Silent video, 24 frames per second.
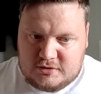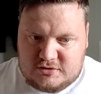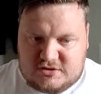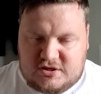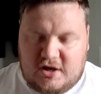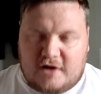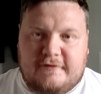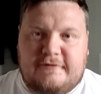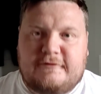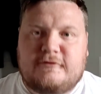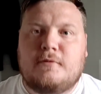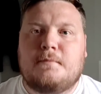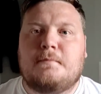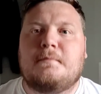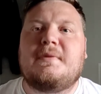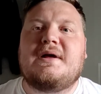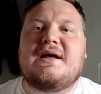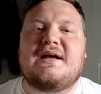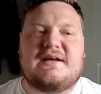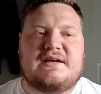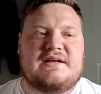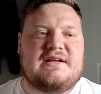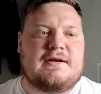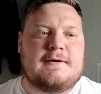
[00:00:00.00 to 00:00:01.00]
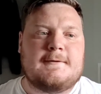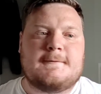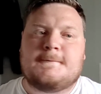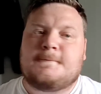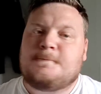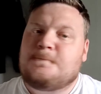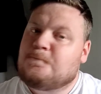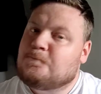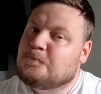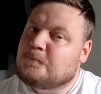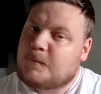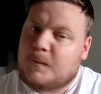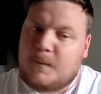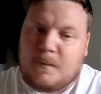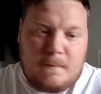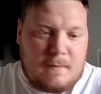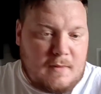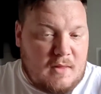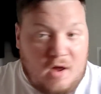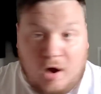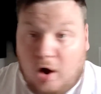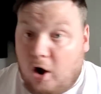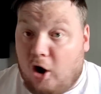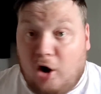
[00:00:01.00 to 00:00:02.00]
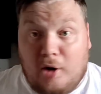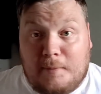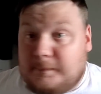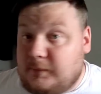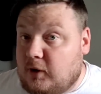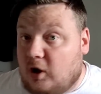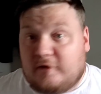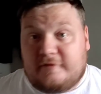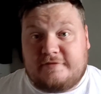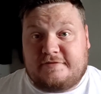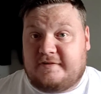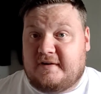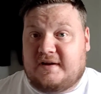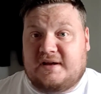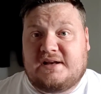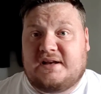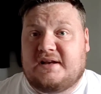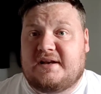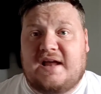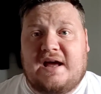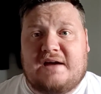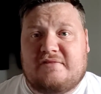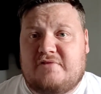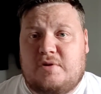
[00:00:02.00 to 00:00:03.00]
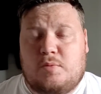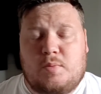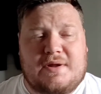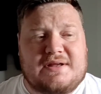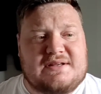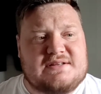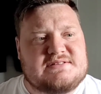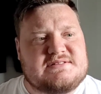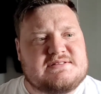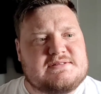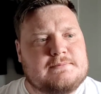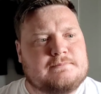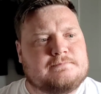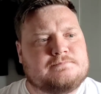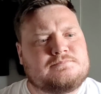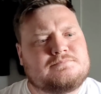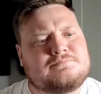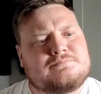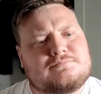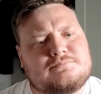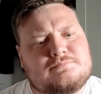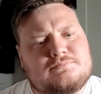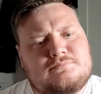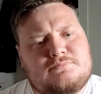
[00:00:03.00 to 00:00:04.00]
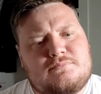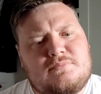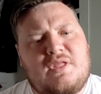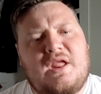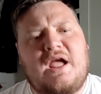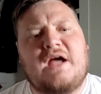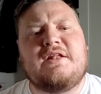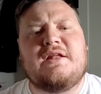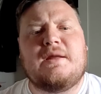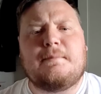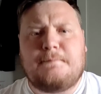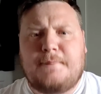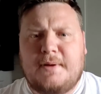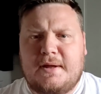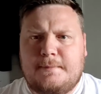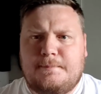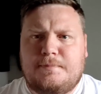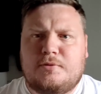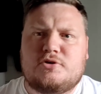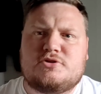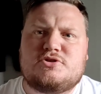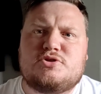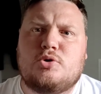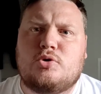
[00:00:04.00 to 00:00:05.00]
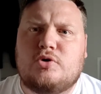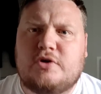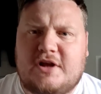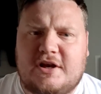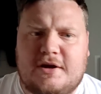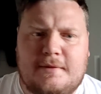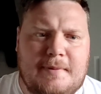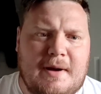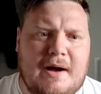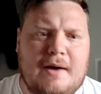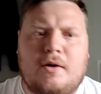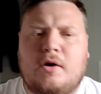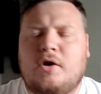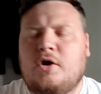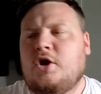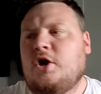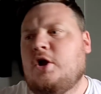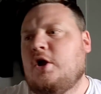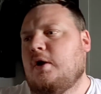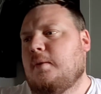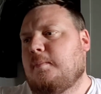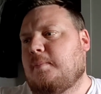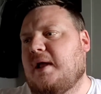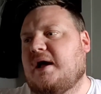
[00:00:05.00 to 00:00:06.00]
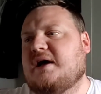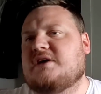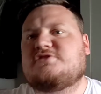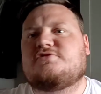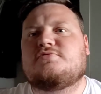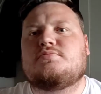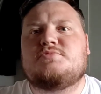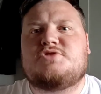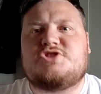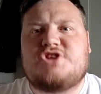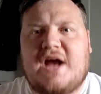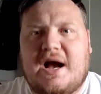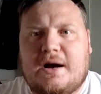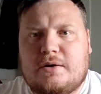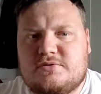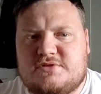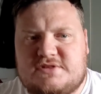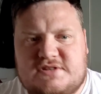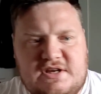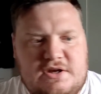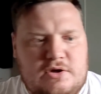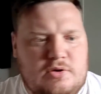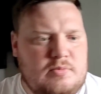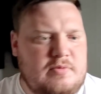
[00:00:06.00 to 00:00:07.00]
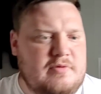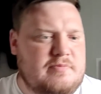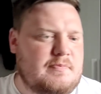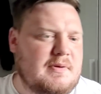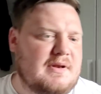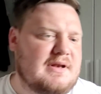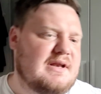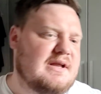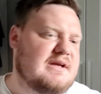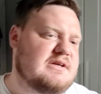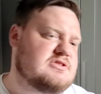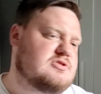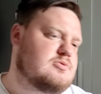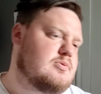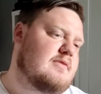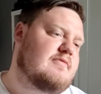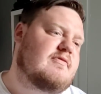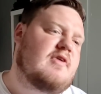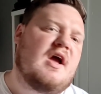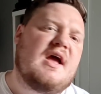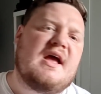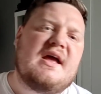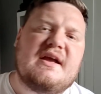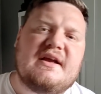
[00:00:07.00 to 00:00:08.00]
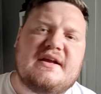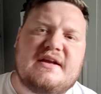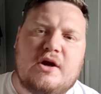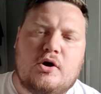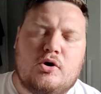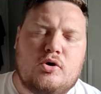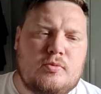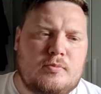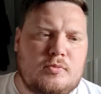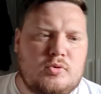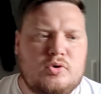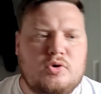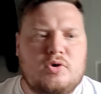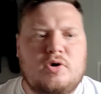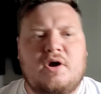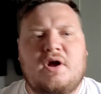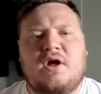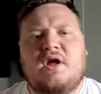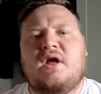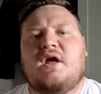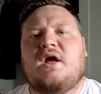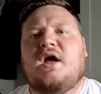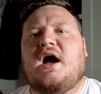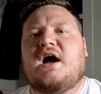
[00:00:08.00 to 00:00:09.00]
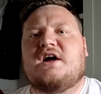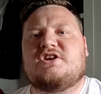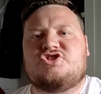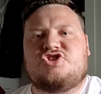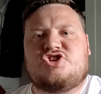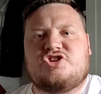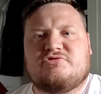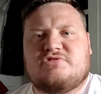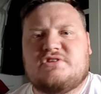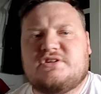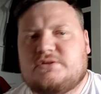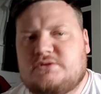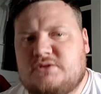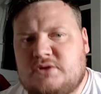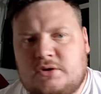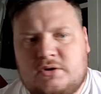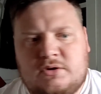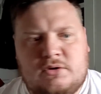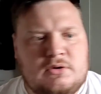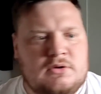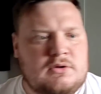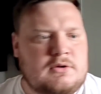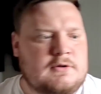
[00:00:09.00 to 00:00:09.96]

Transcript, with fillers: So for me, I'm not feeling Harry Winks. And then people are talking about players from Chelsea who we've been linked with, Gilmour and Duran.